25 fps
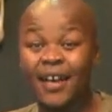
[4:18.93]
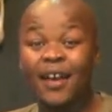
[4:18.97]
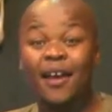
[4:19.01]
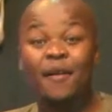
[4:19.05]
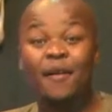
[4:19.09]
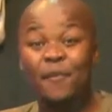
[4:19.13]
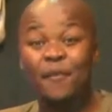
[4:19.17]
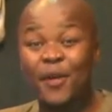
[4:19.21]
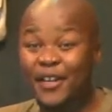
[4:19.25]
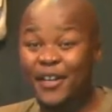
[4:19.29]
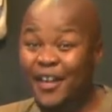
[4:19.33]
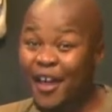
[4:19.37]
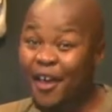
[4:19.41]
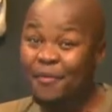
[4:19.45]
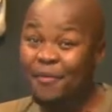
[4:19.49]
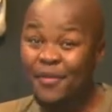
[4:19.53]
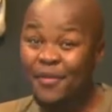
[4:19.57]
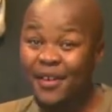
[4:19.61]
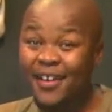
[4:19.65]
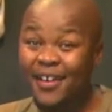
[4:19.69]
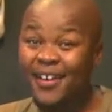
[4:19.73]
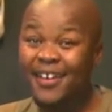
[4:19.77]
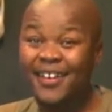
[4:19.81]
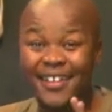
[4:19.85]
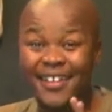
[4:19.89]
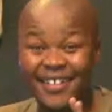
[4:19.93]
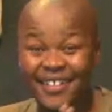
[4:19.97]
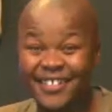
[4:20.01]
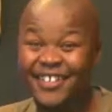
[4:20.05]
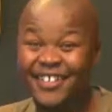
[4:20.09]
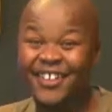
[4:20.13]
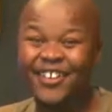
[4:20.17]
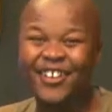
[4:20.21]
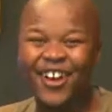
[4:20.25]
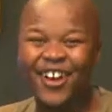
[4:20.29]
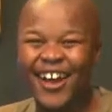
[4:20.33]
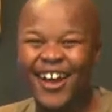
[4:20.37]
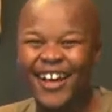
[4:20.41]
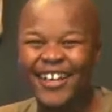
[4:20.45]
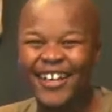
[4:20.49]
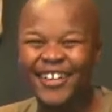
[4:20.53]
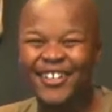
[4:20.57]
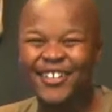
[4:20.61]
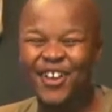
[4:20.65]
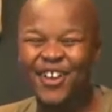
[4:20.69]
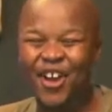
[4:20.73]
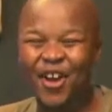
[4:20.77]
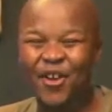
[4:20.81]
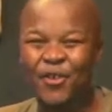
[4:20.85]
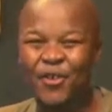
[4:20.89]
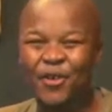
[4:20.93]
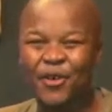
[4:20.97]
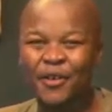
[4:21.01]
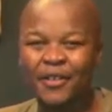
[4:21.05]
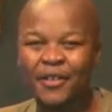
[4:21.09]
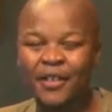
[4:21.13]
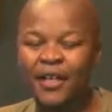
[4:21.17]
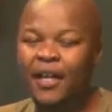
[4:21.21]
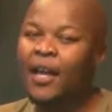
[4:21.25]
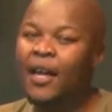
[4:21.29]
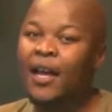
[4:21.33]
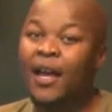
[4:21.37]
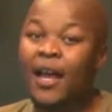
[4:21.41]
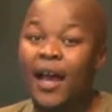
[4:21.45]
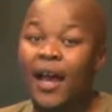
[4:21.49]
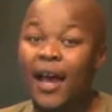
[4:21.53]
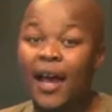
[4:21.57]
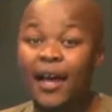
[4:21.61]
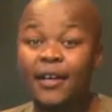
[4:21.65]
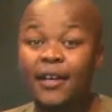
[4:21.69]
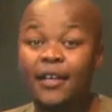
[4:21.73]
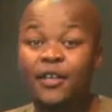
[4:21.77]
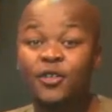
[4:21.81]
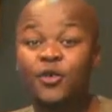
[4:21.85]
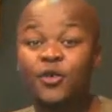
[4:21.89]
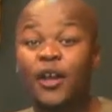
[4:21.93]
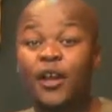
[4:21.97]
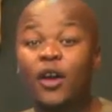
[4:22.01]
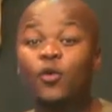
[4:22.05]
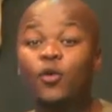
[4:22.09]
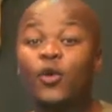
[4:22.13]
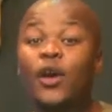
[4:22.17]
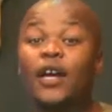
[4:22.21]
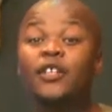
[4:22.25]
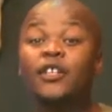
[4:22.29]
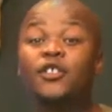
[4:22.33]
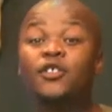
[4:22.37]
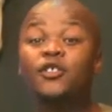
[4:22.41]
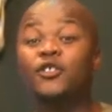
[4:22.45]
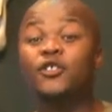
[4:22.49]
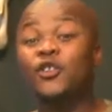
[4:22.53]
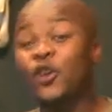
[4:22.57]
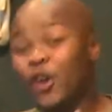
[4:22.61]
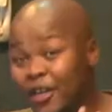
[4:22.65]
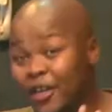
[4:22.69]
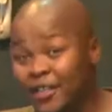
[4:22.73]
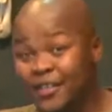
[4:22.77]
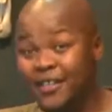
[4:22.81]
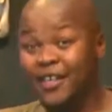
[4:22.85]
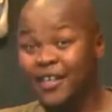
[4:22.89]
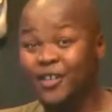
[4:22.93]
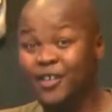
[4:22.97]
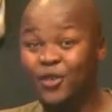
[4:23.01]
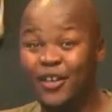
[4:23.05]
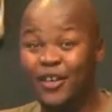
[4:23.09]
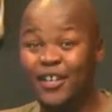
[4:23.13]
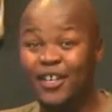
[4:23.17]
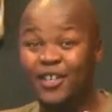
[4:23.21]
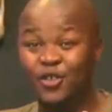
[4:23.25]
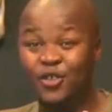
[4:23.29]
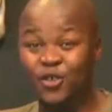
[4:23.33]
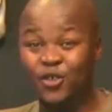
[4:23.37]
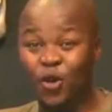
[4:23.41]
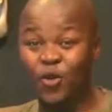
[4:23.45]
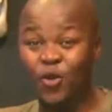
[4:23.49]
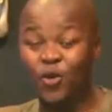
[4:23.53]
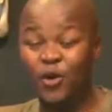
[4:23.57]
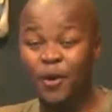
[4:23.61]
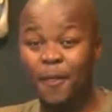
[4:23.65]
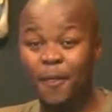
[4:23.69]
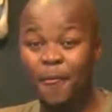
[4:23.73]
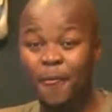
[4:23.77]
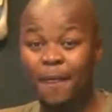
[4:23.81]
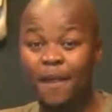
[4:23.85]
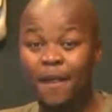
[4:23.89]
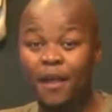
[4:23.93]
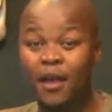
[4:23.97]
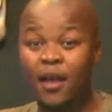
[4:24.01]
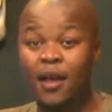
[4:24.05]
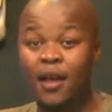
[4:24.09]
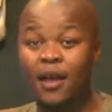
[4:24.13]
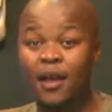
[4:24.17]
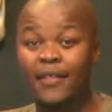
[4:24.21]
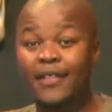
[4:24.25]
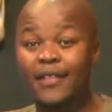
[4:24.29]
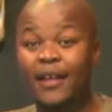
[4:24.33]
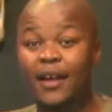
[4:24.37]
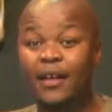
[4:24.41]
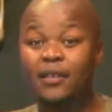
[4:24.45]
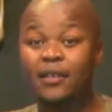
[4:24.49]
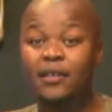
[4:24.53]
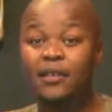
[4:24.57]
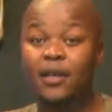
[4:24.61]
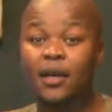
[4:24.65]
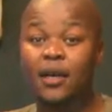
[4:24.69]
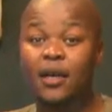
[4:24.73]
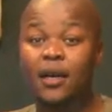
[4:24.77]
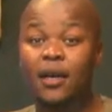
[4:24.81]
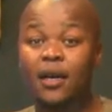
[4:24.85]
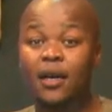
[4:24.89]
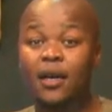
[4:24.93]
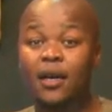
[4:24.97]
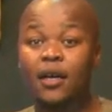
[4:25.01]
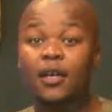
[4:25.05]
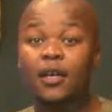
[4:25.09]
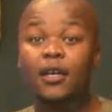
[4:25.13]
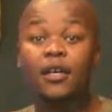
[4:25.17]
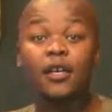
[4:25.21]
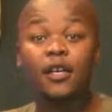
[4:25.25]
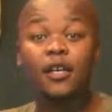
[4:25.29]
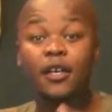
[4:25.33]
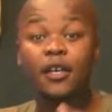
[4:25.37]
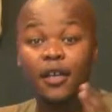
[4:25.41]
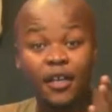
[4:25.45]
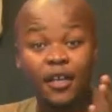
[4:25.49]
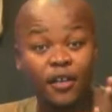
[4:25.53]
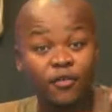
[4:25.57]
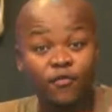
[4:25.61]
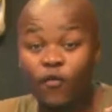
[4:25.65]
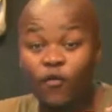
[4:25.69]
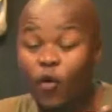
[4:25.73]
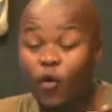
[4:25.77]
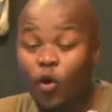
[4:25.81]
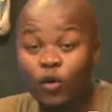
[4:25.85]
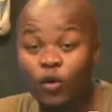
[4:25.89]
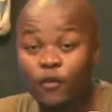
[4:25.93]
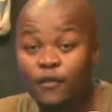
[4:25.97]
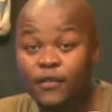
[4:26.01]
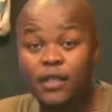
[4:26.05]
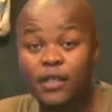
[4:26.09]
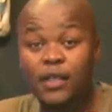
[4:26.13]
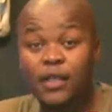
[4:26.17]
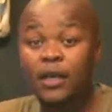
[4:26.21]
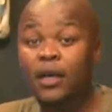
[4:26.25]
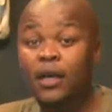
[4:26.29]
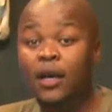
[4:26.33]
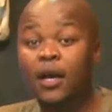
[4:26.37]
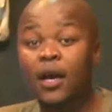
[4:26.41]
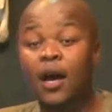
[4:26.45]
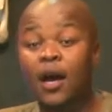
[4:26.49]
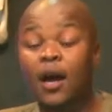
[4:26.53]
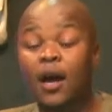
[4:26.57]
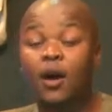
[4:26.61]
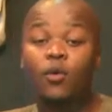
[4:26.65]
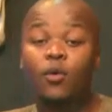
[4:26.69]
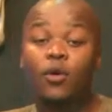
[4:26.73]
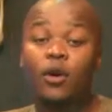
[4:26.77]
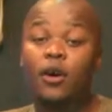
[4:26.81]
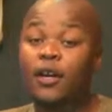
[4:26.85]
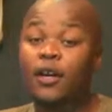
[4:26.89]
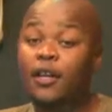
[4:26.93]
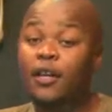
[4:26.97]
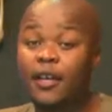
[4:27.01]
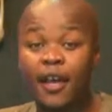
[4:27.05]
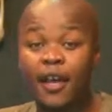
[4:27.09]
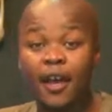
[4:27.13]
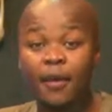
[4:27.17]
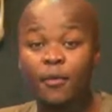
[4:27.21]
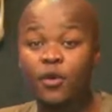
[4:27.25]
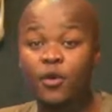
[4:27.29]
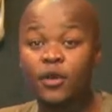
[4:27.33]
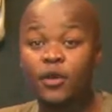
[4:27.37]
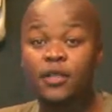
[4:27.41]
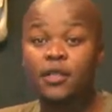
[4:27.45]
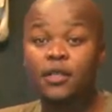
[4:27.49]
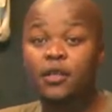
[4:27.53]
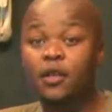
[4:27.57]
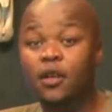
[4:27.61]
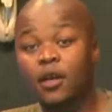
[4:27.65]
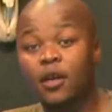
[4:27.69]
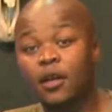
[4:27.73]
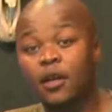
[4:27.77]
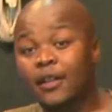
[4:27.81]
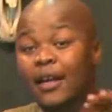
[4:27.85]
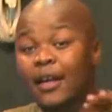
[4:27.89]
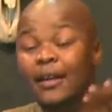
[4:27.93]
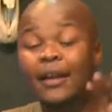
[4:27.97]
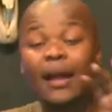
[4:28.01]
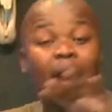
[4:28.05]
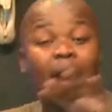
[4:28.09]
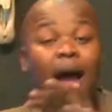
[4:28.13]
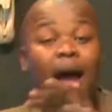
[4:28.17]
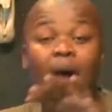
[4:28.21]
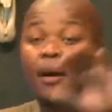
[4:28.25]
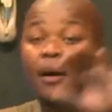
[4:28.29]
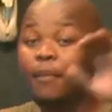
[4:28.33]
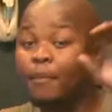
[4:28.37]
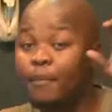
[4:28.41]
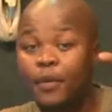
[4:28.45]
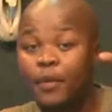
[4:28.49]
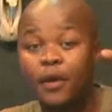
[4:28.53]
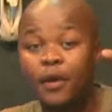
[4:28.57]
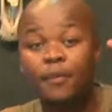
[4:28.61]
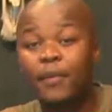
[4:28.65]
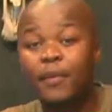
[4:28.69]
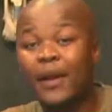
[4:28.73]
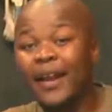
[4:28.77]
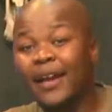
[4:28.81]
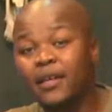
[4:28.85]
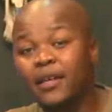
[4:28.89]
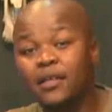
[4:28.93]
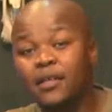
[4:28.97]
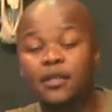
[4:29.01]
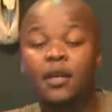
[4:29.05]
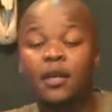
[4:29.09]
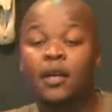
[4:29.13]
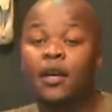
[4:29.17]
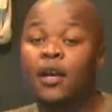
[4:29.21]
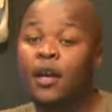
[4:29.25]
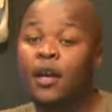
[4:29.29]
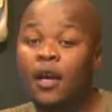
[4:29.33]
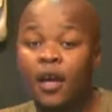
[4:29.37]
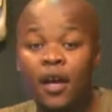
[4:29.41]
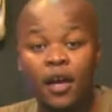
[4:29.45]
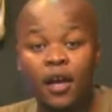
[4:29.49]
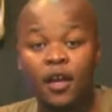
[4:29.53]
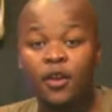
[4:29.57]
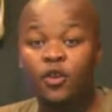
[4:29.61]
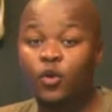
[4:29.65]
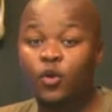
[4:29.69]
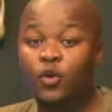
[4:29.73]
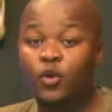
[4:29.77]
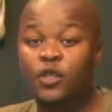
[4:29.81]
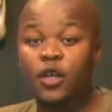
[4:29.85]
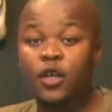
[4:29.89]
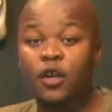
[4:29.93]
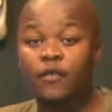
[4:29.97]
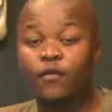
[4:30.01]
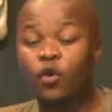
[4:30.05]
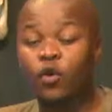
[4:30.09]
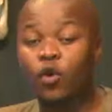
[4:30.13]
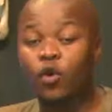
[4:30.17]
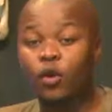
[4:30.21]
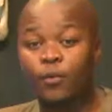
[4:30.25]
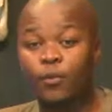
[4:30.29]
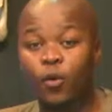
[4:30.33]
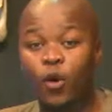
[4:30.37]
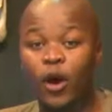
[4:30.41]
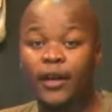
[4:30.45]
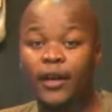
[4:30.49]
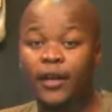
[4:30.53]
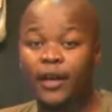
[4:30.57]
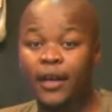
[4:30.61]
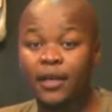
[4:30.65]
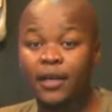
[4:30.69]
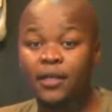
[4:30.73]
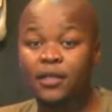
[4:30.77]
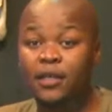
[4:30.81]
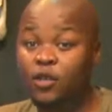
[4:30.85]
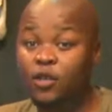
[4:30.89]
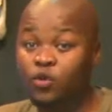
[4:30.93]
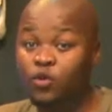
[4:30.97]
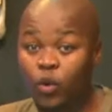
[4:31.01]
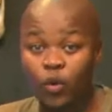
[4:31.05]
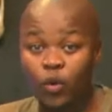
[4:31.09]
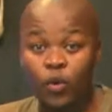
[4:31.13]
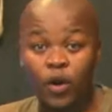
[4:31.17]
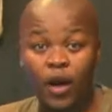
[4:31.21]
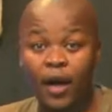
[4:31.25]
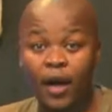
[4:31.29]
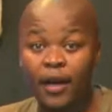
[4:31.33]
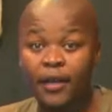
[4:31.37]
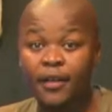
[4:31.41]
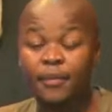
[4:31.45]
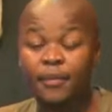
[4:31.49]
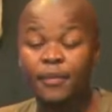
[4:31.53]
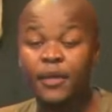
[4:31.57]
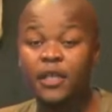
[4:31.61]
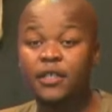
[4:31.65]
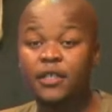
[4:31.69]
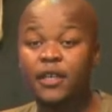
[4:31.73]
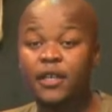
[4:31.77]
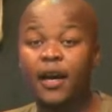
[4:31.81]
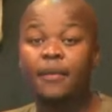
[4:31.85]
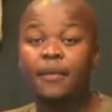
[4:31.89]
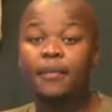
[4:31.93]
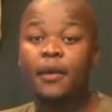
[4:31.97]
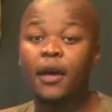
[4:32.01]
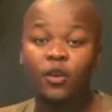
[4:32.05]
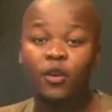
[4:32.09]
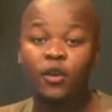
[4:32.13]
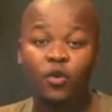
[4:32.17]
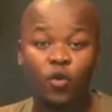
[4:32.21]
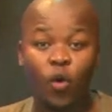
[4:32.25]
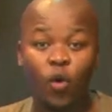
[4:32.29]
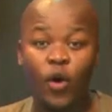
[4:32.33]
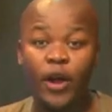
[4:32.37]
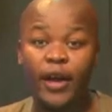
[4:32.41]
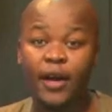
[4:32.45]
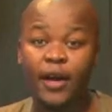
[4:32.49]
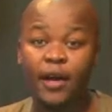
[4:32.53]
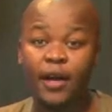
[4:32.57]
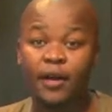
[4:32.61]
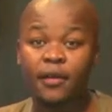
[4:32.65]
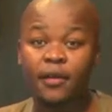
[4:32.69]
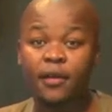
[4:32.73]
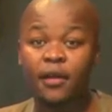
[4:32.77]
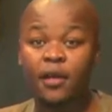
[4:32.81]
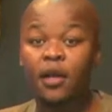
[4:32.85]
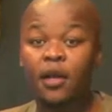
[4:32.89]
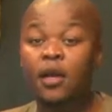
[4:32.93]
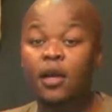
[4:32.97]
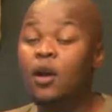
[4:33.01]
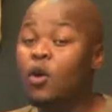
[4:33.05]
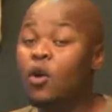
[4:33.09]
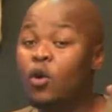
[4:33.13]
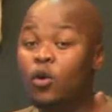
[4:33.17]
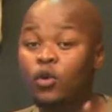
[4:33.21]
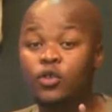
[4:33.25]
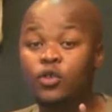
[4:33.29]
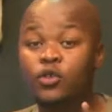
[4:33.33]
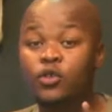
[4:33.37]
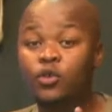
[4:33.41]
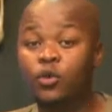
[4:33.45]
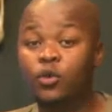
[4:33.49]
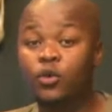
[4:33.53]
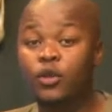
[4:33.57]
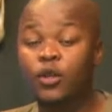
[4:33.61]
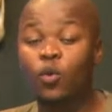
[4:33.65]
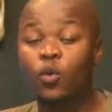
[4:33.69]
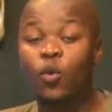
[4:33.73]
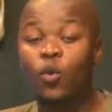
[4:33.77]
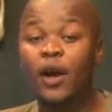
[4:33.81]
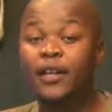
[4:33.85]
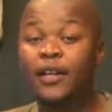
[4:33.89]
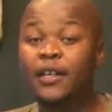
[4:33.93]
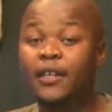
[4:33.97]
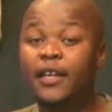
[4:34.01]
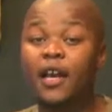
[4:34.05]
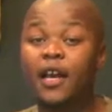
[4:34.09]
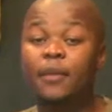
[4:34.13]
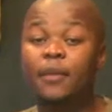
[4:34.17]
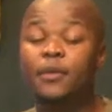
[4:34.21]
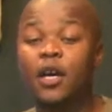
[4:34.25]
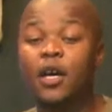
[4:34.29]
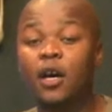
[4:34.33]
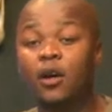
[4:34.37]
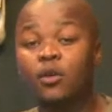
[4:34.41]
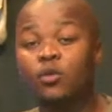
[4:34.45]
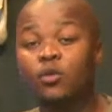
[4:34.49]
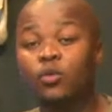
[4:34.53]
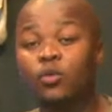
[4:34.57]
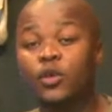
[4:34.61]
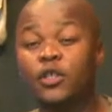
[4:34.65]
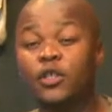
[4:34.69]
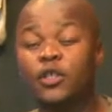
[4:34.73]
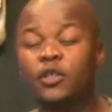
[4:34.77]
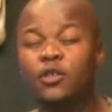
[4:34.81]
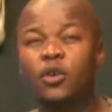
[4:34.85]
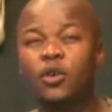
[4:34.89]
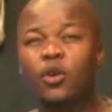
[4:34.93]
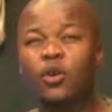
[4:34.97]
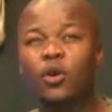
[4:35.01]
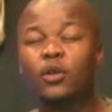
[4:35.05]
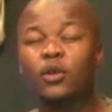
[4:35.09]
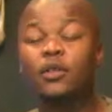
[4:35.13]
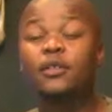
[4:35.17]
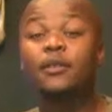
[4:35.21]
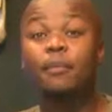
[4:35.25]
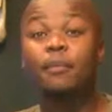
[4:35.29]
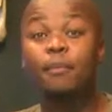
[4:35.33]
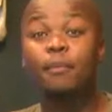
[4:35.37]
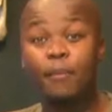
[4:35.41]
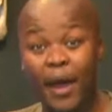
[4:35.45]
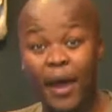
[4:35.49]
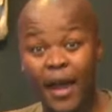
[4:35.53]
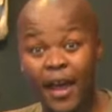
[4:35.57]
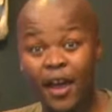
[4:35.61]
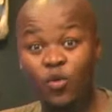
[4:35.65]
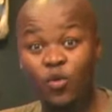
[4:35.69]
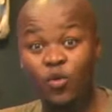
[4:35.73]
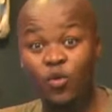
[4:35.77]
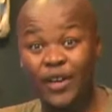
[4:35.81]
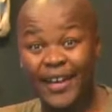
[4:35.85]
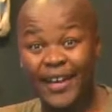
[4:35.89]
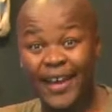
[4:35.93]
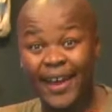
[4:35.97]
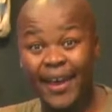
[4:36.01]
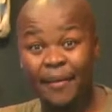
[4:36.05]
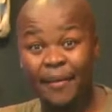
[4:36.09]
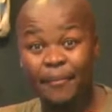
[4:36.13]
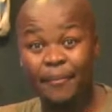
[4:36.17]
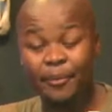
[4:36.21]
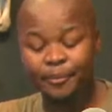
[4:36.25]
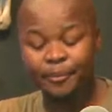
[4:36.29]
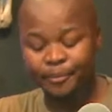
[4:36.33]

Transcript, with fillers: My name is still Khaya Tlou, and today we are testing actually a show that uh, involves our cameras that are being placed in a reserve called Pride Lands. That's where we are in the meantime, and Quenga, also the one in Cape Town, which is called Penguin Camp.